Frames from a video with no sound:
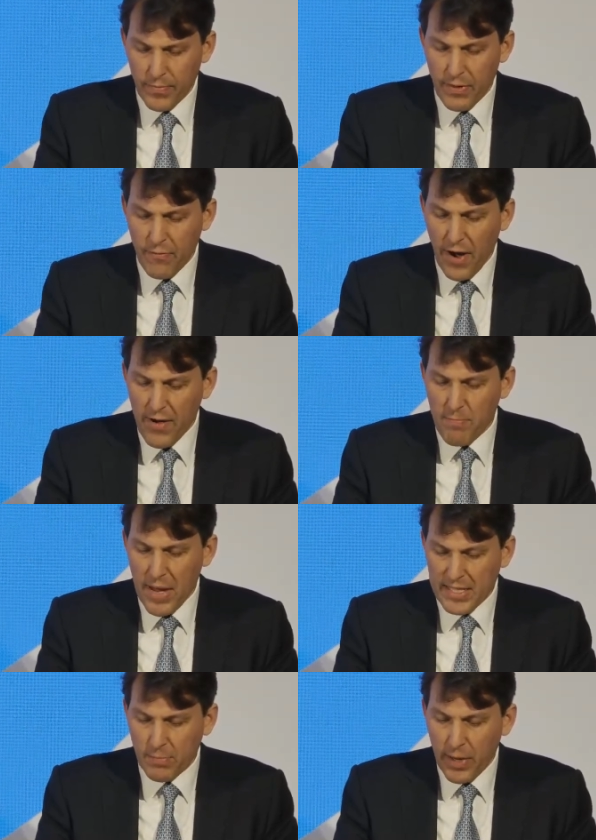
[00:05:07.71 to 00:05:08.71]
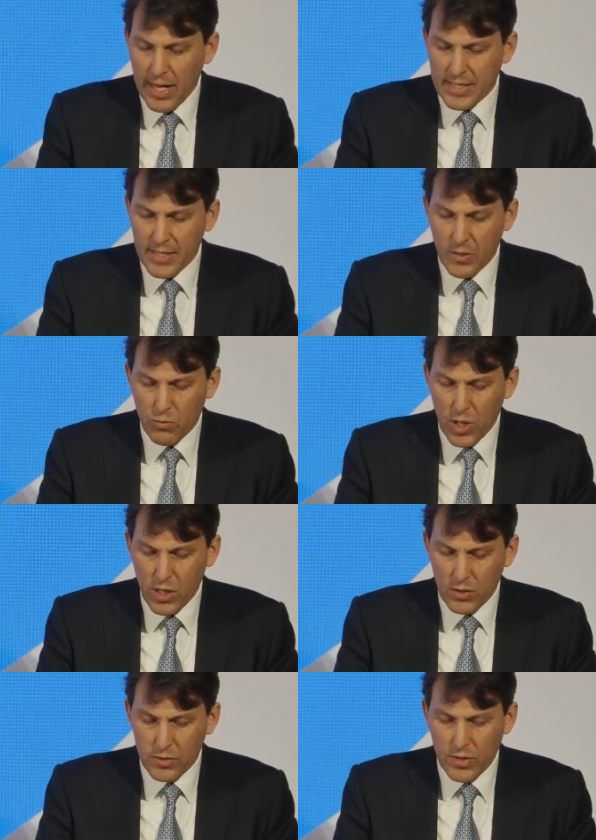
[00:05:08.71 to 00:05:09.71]
the very best place in the
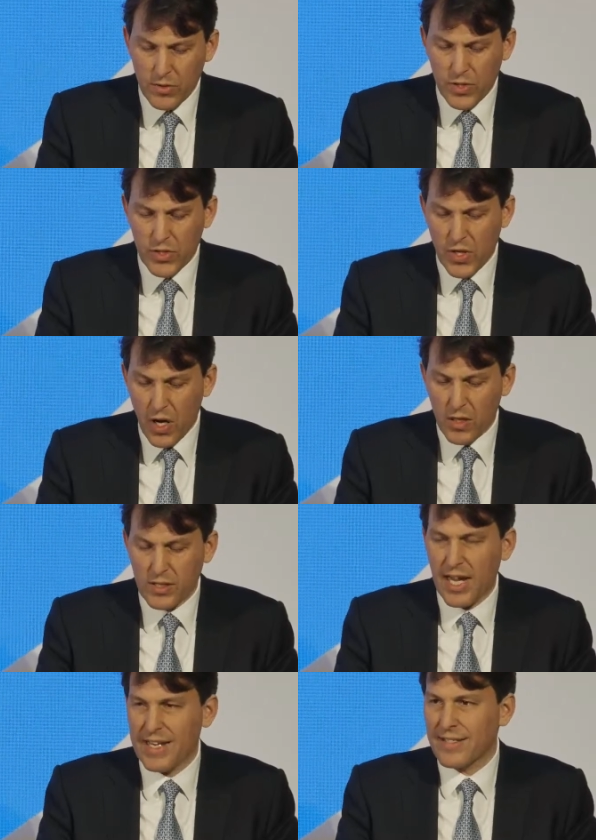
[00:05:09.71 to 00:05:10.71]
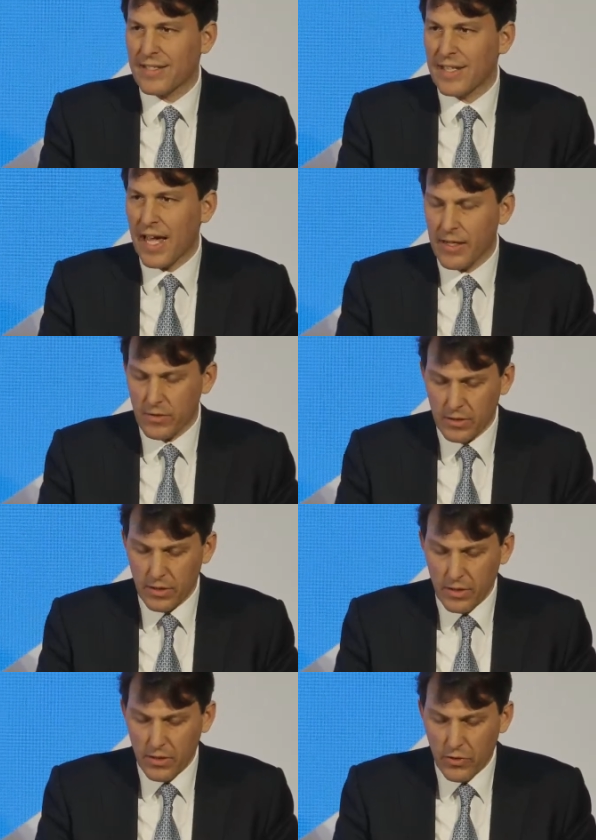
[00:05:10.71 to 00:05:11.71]
world to start and scale
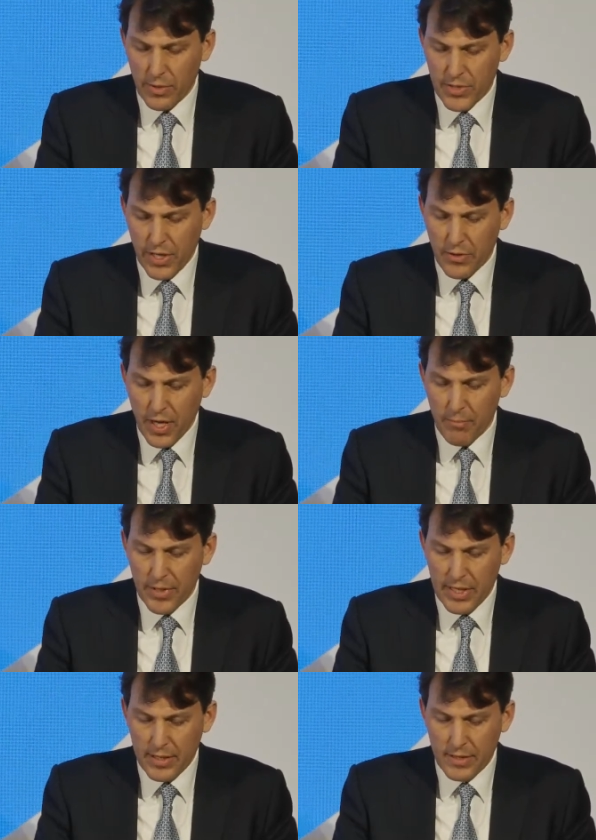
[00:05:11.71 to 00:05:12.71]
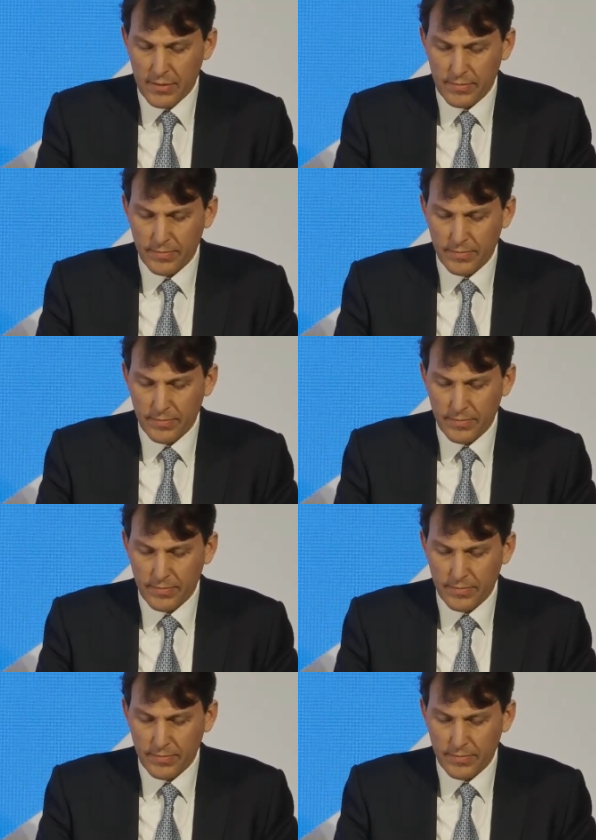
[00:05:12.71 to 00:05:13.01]
crypto companies.